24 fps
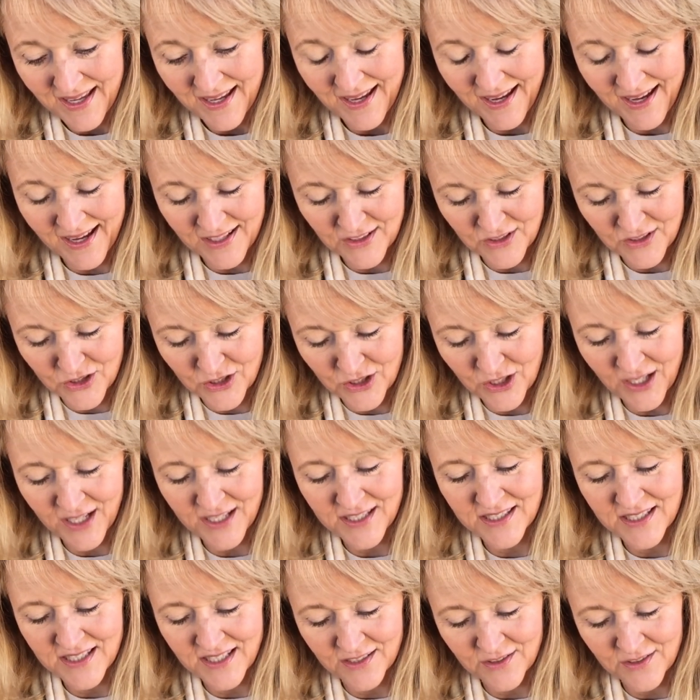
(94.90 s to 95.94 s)
And
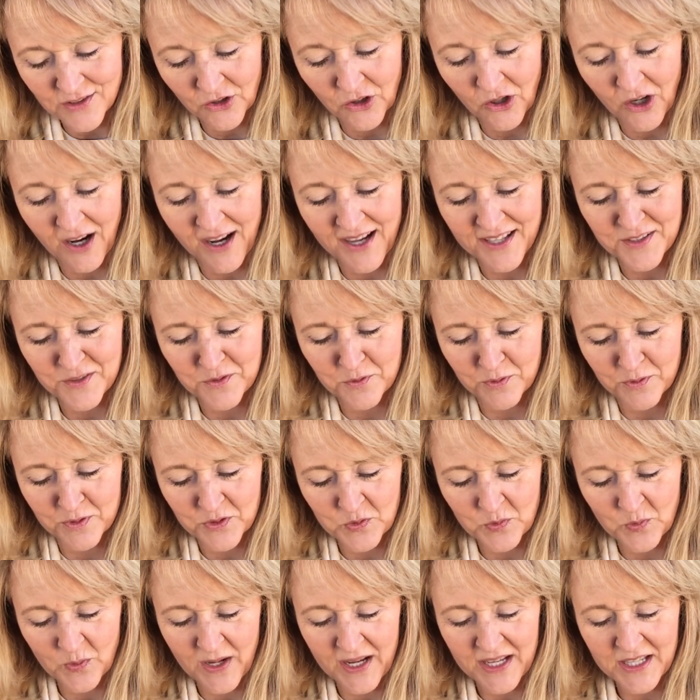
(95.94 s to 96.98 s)
just as Christ
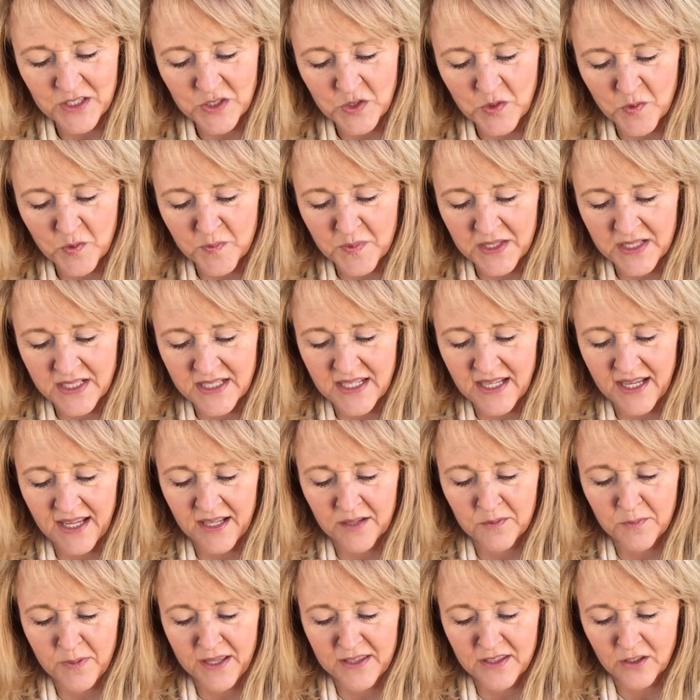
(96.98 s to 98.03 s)
was raised from the
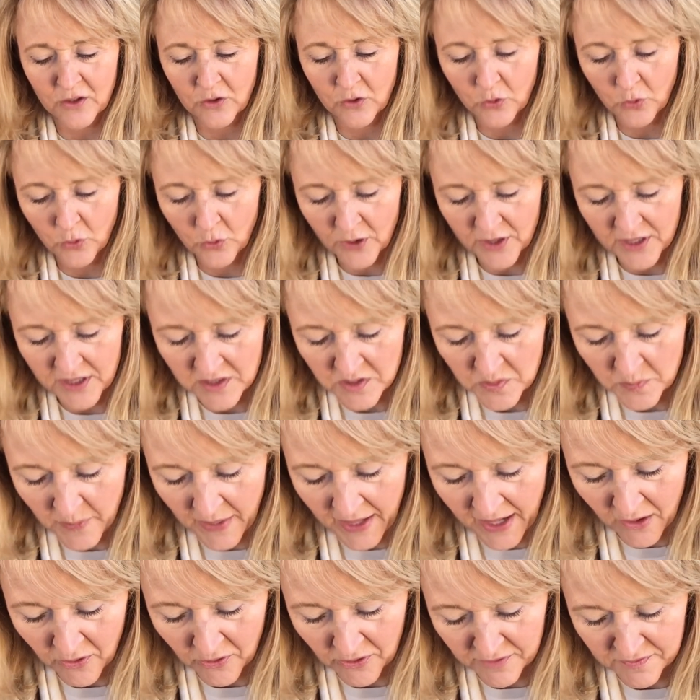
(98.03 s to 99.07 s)
dead by the glorious
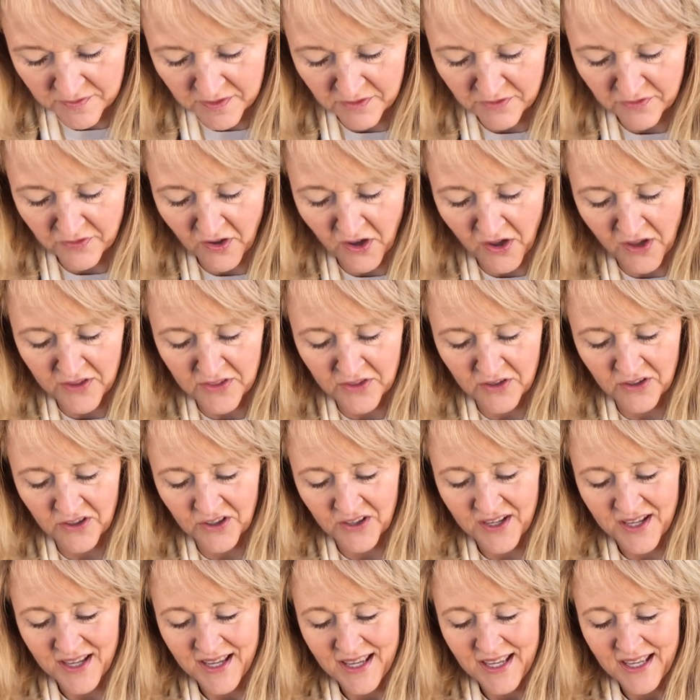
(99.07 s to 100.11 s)
power of the Father,
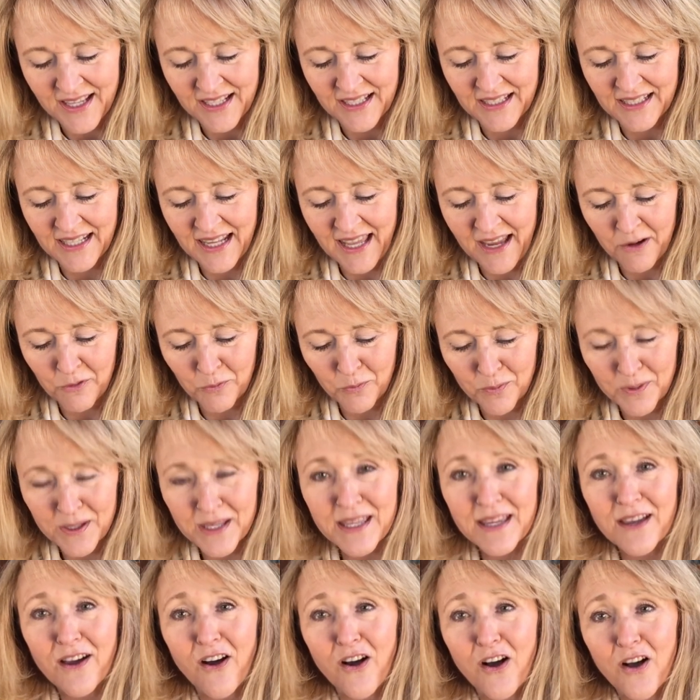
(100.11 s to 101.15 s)
now
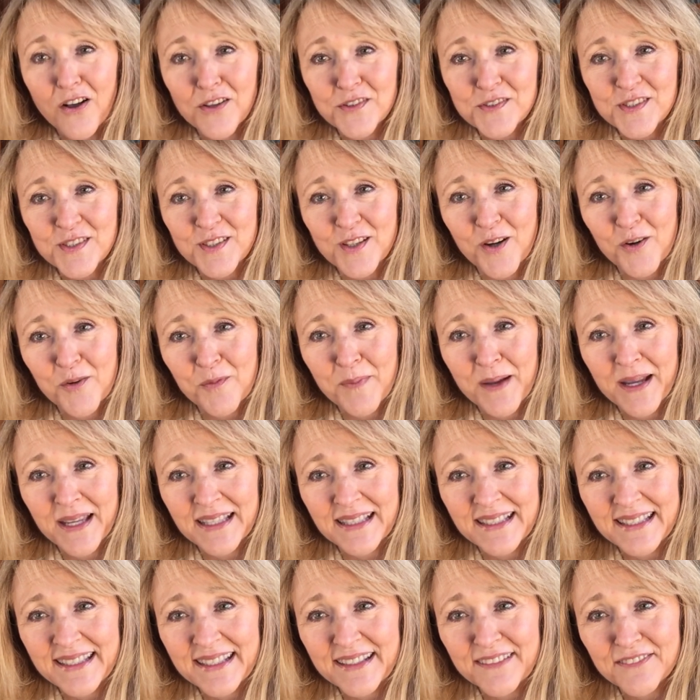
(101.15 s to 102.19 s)
we also may
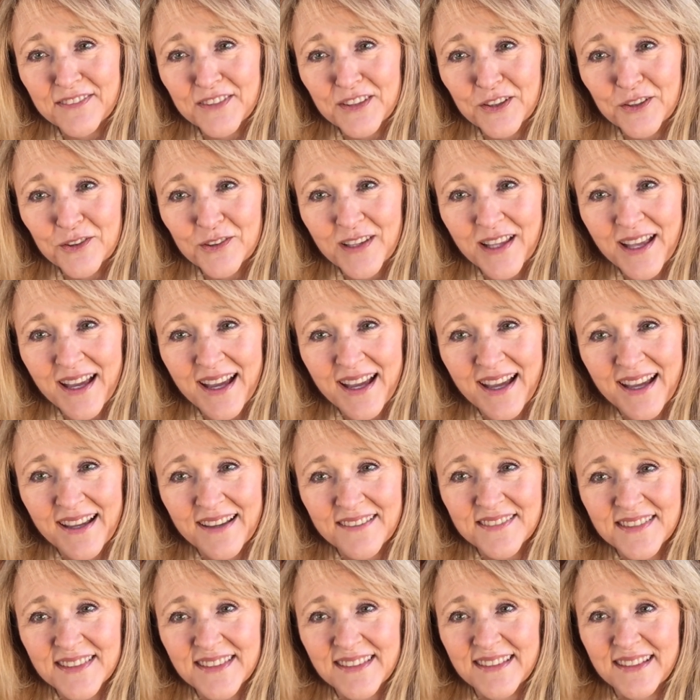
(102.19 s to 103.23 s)
live new lives."
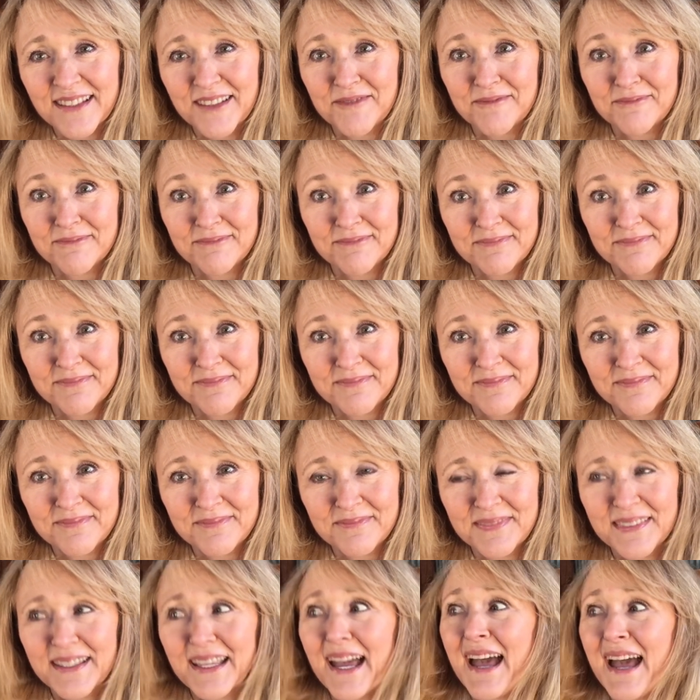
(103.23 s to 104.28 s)

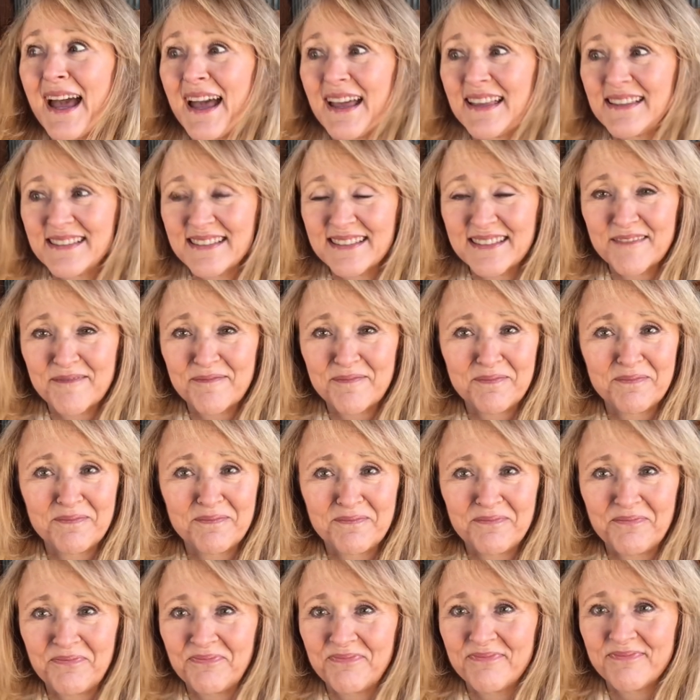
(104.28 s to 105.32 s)
Guys,
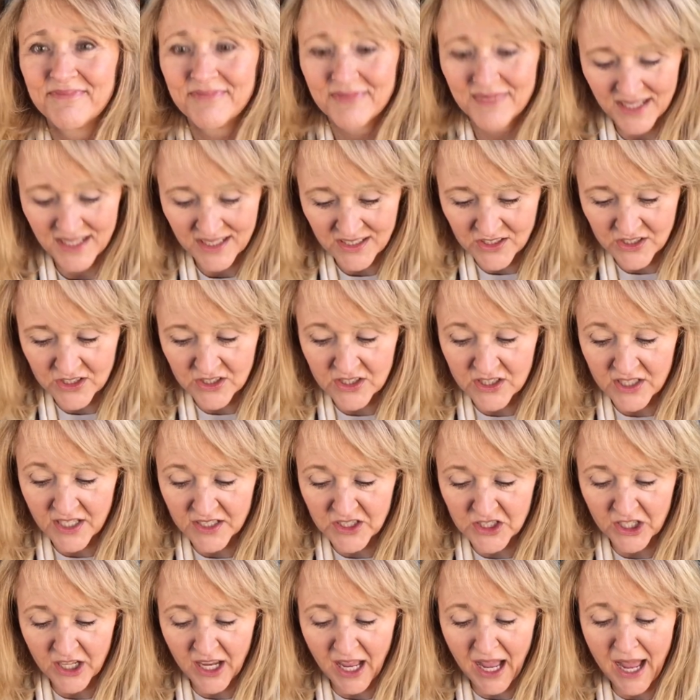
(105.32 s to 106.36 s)
it's
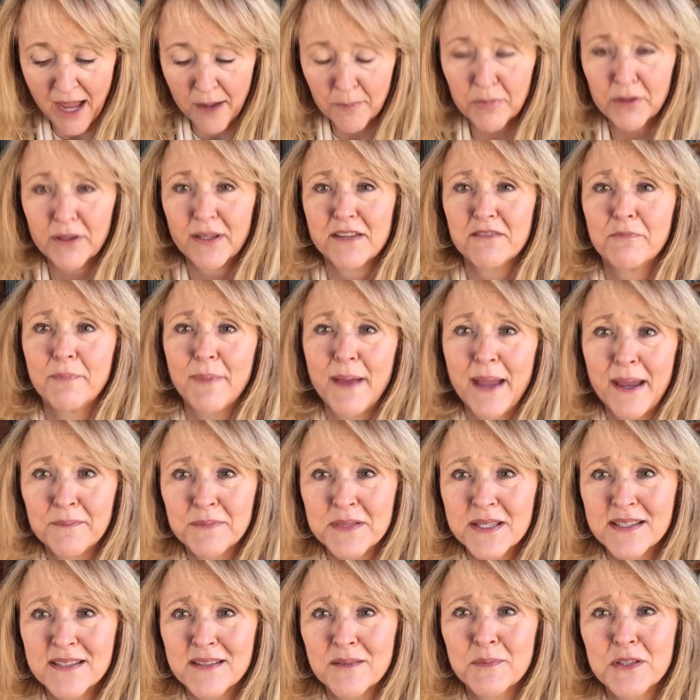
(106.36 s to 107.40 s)
such a, I believe
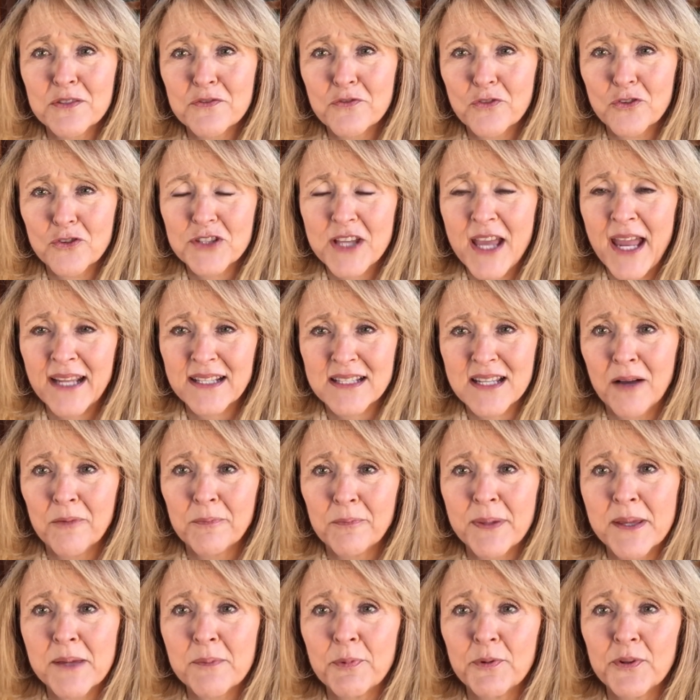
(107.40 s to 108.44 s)
baptism is for tactile
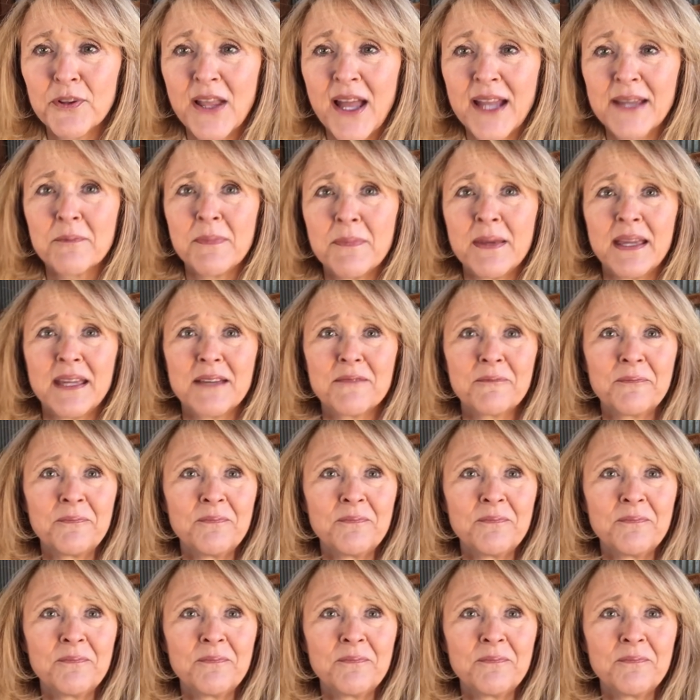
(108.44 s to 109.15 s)
people like me.